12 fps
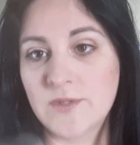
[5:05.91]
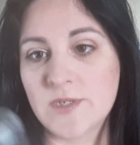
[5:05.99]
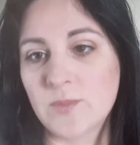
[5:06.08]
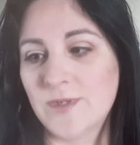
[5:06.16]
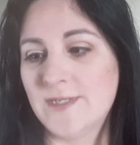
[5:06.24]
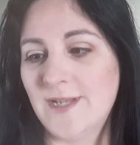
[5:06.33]

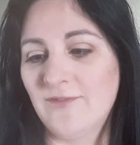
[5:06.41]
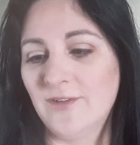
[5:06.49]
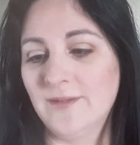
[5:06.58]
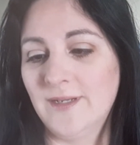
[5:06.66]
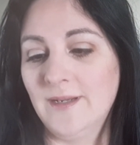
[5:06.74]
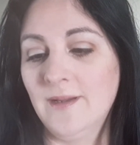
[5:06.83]
This one is
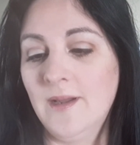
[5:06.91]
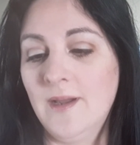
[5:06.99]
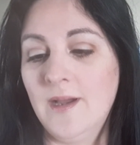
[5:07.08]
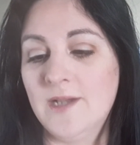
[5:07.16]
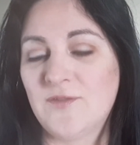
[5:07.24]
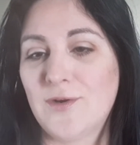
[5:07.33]
definitely,
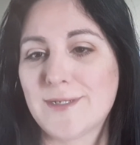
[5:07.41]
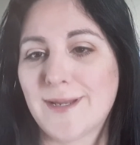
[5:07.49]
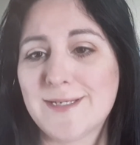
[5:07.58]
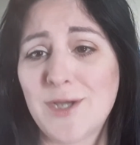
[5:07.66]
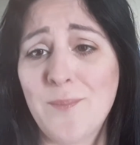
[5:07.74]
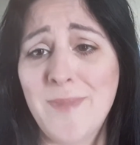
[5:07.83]
as far as I
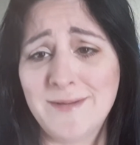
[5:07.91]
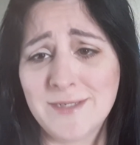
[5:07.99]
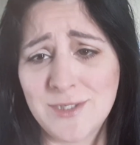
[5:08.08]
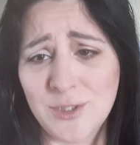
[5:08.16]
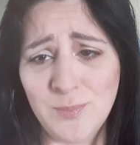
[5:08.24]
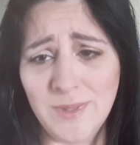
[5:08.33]
can tell,
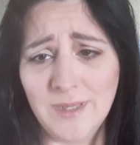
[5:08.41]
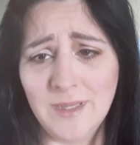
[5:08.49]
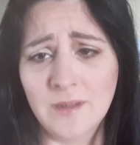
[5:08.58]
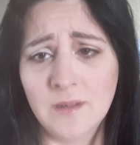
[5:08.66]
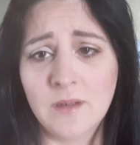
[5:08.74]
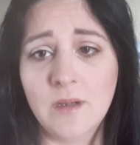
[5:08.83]
meant to
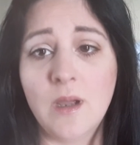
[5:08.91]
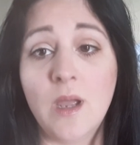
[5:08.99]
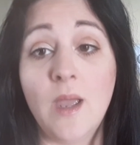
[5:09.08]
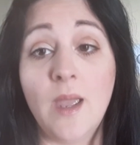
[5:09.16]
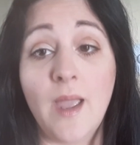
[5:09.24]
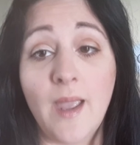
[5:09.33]
be
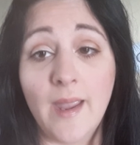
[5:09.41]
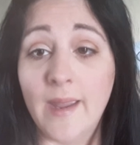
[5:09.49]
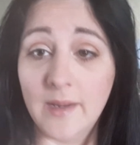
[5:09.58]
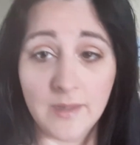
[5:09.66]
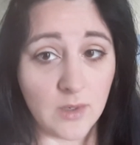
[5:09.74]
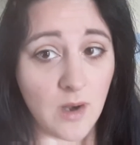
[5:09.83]

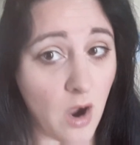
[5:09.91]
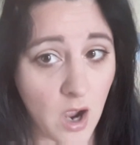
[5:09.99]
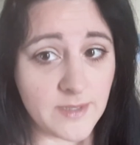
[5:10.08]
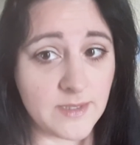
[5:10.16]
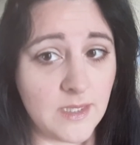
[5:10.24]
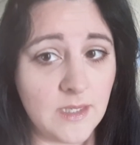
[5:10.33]
a
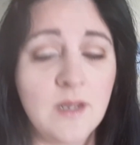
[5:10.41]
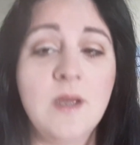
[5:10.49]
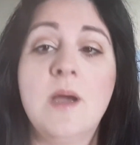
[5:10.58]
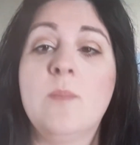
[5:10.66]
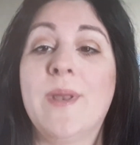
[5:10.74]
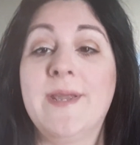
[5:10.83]
hot tea,
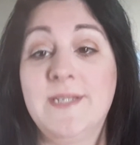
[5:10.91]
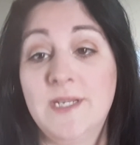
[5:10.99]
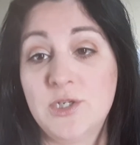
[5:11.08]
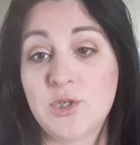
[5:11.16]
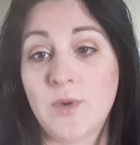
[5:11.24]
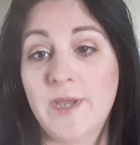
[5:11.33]
but I
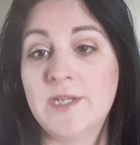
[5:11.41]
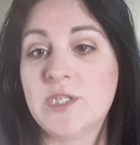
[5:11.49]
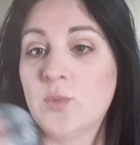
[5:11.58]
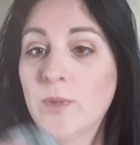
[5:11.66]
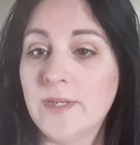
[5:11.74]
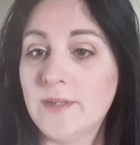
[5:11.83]
did enjoy it. It
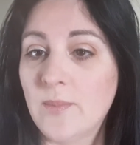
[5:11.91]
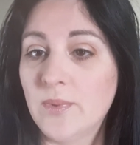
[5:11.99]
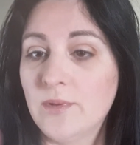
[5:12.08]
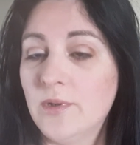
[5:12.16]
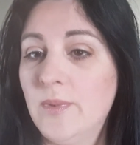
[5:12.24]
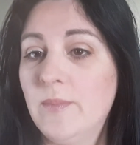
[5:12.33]
sweetened up a
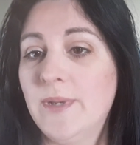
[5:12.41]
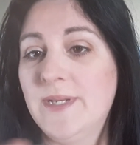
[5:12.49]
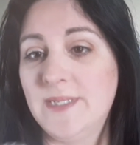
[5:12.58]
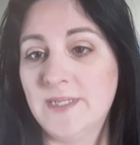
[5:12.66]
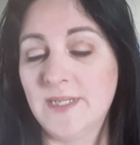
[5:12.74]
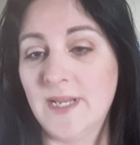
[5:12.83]
little bit, but
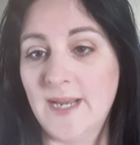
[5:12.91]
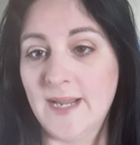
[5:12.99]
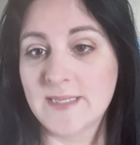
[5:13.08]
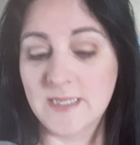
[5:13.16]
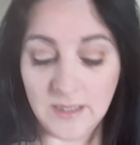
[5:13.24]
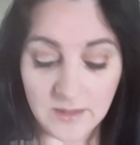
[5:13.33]
it didn't get
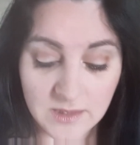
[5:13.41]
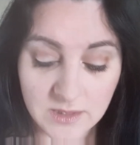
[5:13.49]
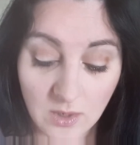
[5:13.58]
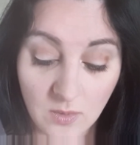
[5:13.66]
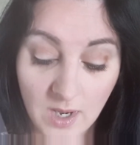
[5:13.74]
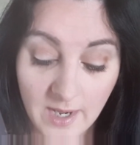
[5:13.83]
nasty,
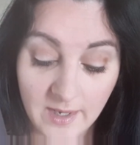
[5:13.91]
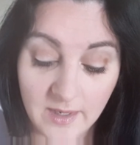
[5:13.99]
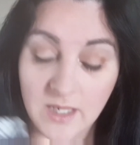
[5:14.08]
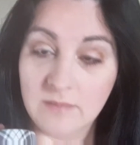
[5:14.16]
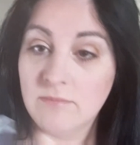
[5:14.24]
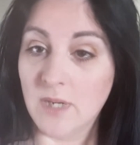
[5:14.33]
so I
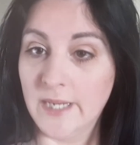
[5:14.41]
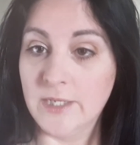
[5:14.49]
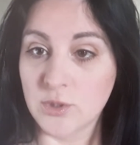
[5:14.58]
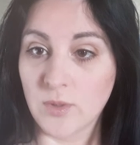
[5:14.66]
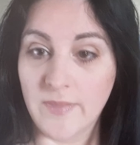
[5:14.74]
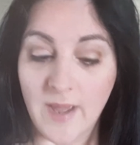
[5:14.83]

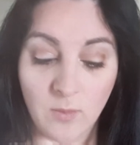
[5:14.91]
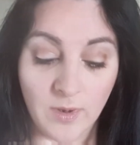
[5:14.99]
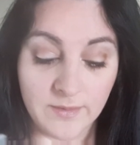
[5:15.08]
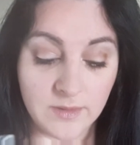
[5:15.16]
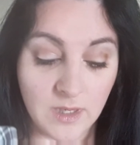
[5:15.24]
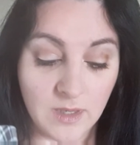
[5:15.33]
enjoyed that
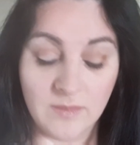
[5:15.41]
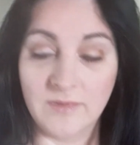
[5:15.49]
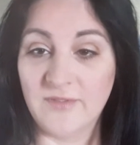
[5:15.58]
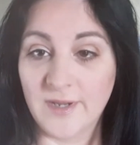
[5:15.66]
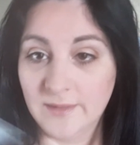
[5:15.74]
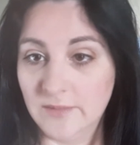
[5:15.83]
one.
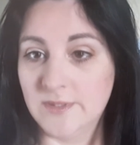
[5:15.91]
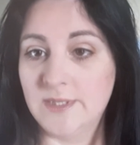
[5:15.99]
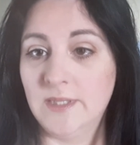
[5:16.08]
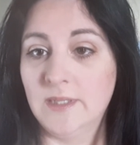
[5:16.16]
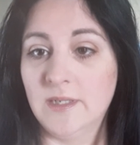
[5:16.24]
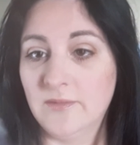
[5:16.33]
If I
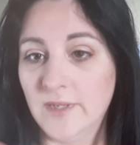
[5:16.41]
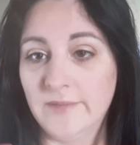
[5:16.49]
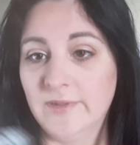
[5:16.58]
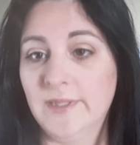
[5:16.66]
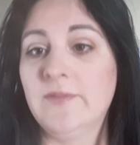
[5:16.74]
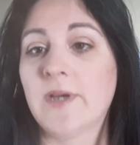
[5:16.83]

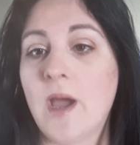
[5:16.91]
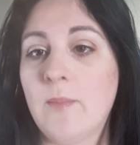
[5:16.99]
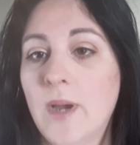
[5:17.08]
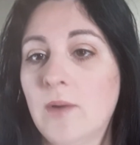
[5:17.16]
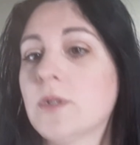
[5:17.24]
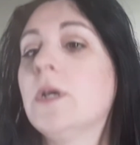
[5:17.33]
leave a
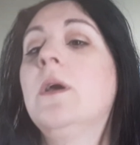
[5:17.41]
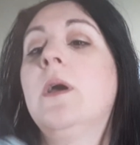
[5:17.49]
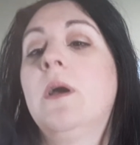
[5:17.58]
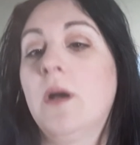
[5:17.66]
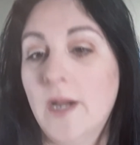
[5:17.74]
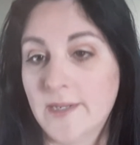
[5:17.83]
cup out,
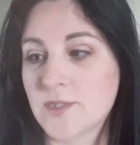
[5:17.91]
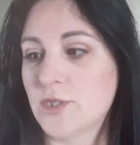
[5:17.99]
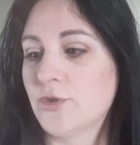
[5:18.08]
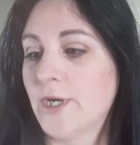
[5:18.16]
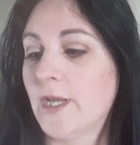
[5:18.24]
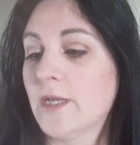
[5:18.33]
I can
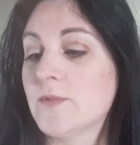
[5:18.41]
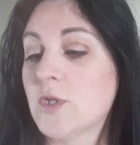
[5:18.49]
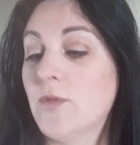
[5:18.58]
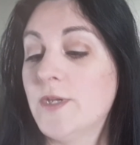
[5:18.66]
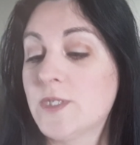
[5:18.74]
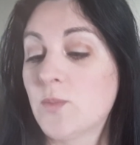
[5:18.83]
still drink it.
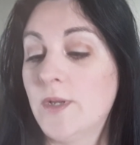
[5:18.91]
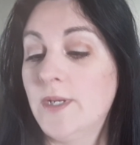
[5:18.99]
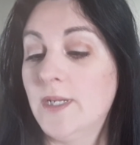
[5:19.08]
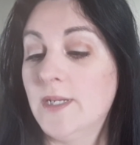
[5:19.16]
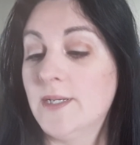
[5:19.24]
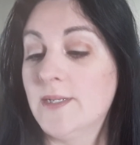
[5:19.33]
So this one
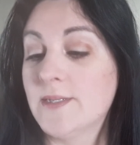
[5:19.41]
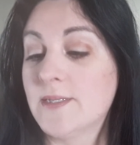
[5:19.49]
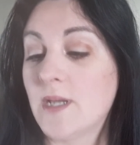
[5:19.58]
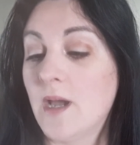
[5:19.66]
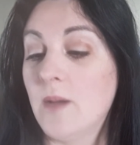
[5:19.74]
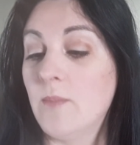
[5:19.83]

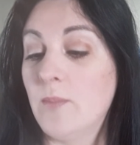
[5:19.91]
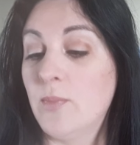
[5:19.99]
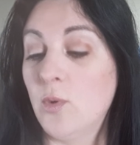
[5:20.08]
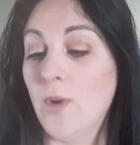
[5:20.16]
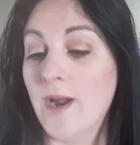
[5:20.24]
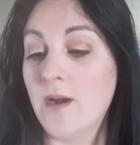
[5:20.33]
is a
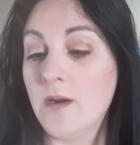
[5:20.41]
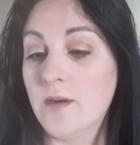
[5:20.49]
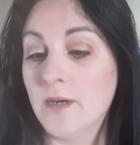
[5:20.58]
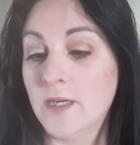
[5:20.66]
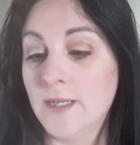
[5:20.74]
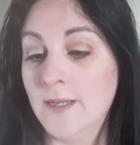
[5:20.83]
pu'er,
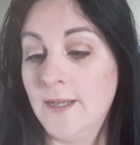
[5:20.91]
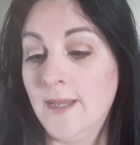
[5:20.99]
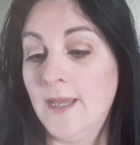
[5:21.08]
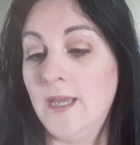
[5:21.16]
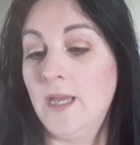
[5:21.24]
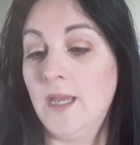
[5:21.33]

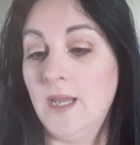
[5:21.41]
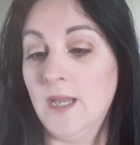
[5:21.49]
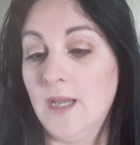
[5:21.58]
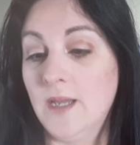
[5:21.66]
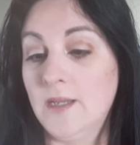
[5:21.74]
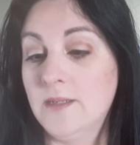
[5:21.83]

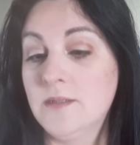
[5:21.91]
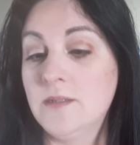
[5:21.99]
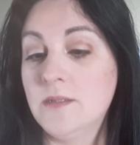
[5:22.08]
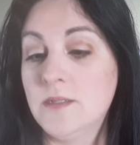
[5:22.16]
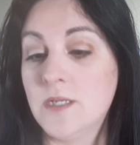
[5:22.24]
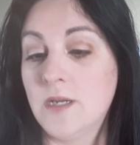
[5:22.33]

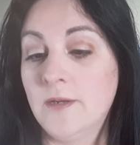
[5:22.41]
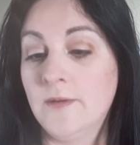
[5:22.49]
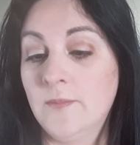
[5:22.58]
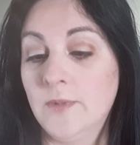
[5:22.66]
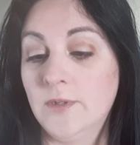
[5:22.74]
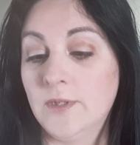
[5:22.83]
and
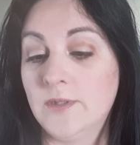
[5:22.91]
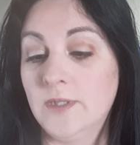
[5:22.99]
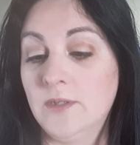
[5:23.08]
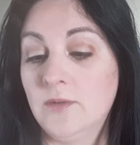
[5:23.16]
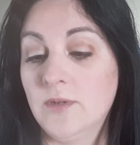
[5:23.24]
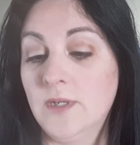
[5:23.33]
we look at the
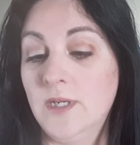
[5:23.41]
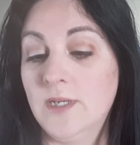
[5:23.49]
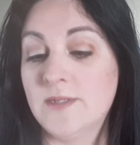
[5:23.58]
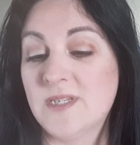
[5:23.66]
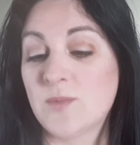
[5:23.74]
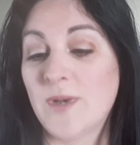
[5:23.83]

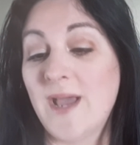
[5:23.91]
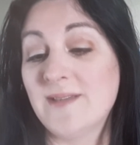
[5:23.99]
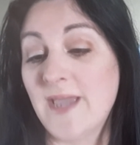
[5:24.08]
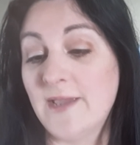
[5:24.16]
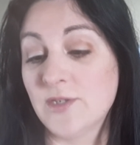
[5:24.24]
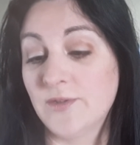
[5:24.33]
ingredients. This one
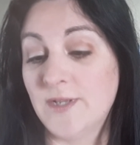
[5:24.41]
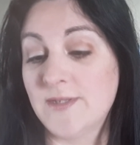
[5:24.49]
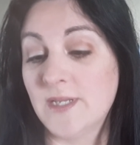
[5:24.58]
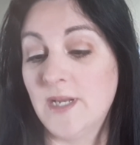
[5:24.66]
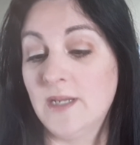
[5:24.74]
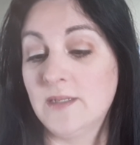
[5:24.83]
has
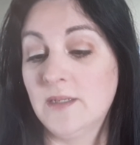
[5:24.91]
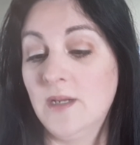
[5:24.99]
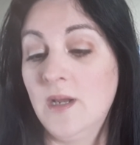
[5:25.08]
hazelnuts in it.